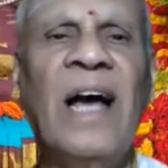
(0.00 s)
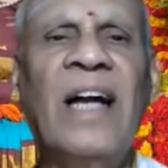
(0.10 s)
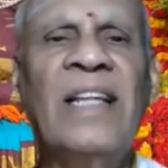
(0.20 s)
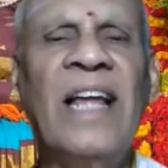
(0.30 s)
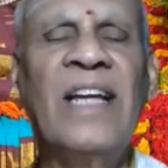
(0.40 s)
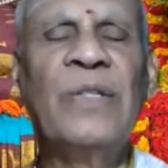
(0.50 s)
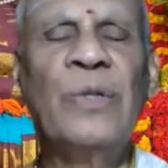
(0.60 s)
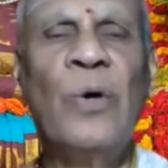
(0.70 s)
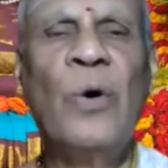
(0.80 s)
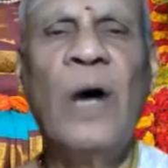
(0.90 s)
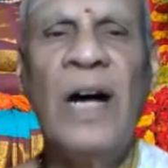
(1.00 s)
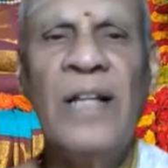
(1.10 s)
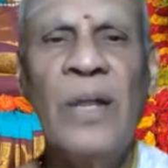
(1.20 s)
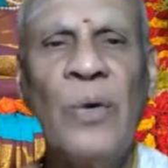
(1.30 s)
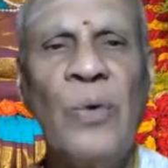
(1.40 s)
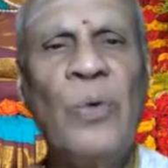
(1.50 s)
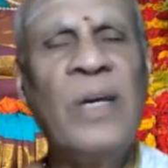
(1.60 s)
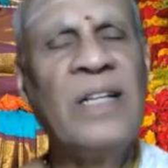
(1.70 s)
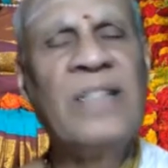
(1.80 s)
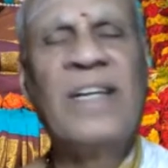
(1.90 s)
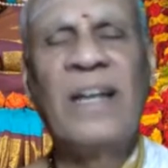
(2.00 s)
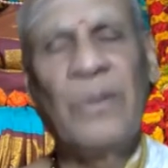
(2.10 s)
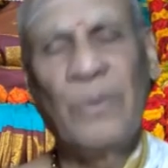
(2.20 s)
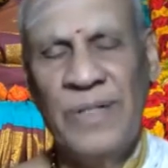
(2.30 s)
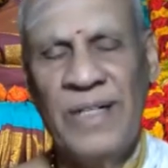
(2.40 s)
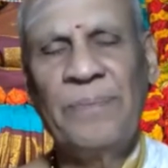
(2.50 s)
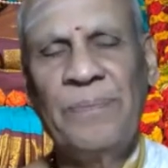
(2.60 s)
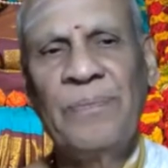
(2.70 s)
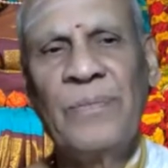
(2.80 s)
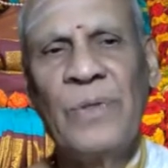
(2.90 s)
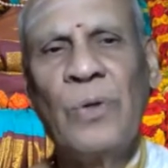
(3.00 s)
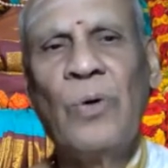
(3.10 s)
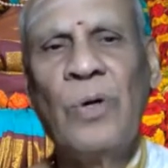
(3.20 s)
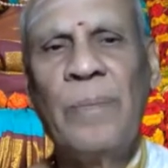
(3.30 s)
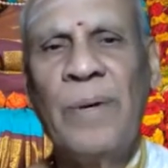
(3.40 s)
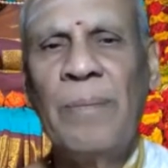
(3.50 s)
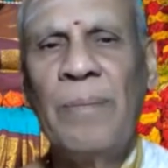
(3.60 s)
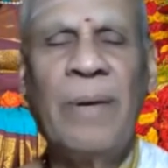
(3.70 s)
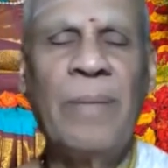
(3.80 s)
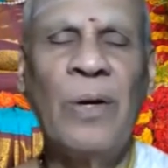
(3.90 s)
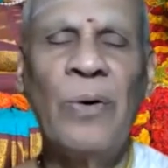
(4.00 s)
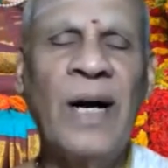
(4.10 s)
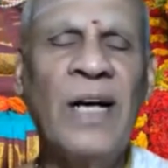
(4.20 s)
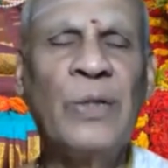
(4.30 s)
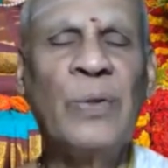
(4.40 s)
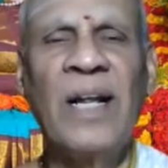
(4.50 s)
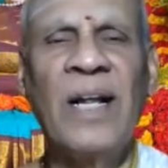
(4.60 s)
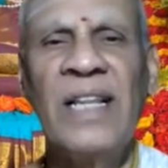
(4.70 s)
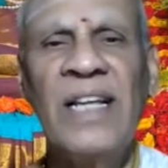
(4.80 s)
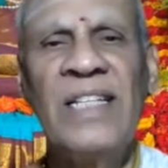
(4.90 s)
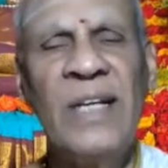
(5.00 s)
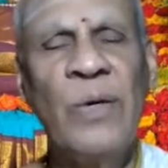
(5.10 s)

And there is no other route is the conclusion. To go to Brahmaloka, Shukla Gati is the